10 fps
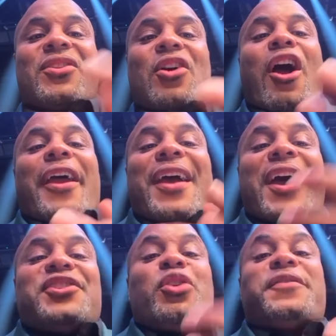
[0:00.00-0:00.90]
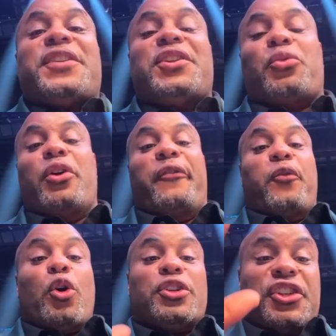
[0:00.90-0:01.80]
All right, guys, UFC
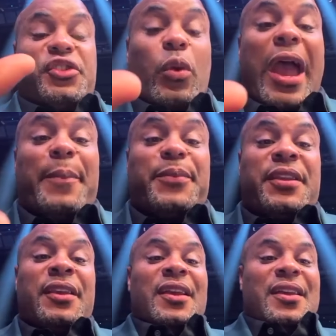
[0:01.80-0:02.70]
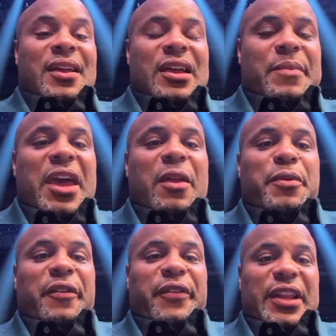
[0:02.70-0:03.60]
304 just wrapped. I'm at a
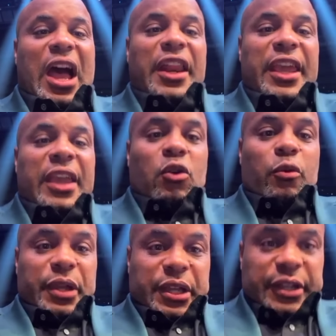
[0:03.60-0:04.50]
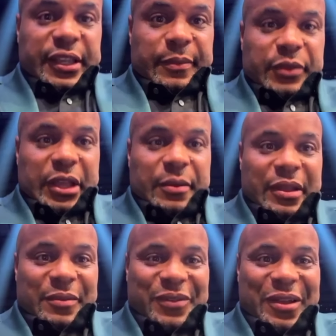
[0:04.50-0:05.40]
bit of an odd angle because I'm I'm
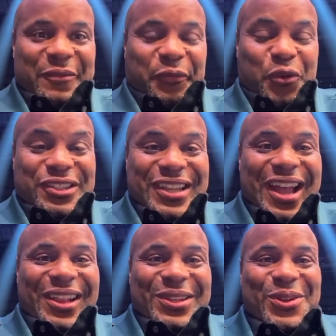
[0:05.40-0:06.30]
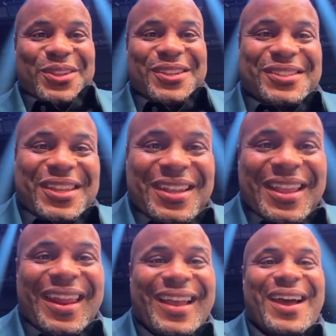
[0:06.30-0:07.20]
I'm, I'm freestyling on this thing
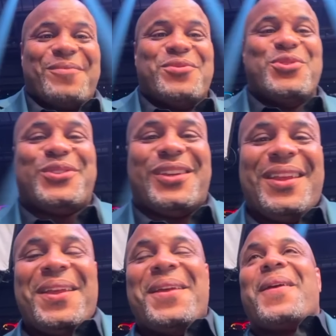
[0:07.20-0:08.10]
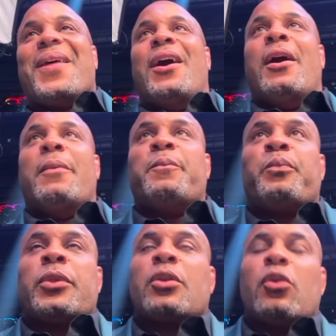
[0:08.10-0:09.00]
that I got. I'm using. Um,
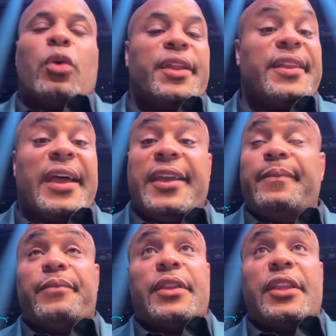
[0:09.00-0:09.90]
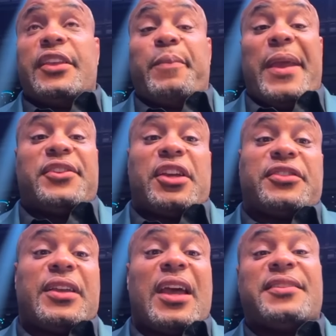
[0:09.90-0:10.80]
what a night! It's
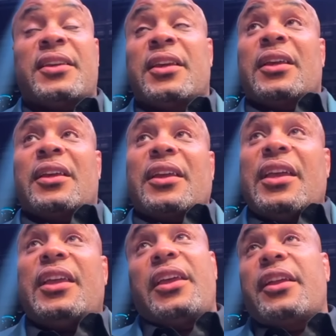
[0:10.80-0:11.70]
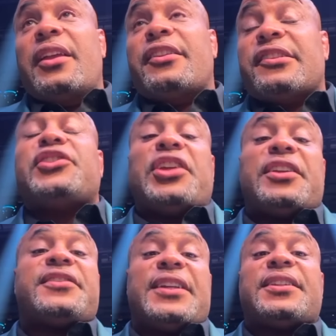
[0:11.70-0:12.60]
Manchester, guys. it, it is
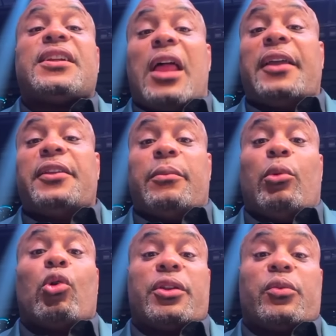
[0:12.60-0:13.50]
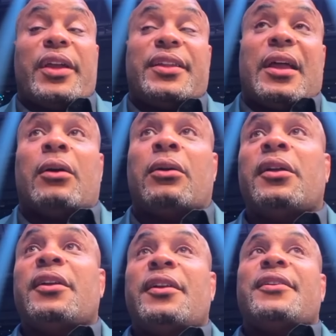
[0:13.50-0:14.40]
legit six o'clock in the morning right now.
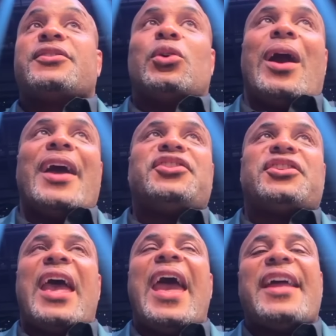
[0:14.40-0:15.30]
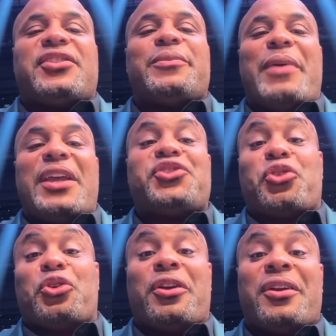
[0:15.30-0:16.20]
So I just had to make
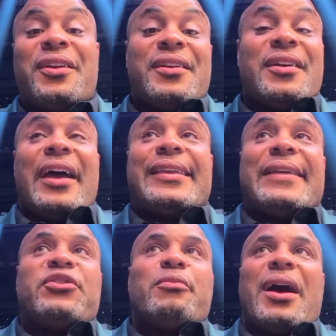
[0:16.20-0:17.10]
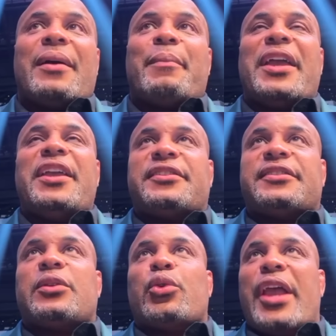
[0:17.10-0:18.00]
sure I give you my, my
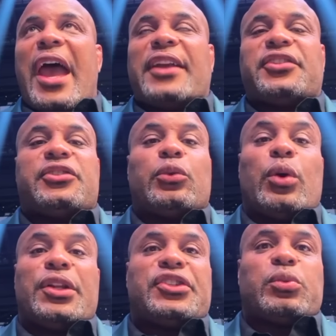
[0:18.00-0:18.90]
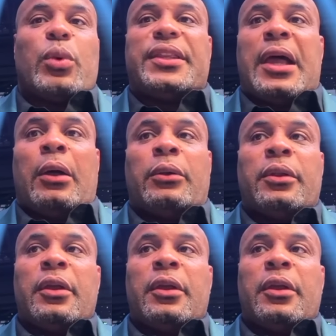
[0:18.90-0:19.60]
instant reaction to what just went down.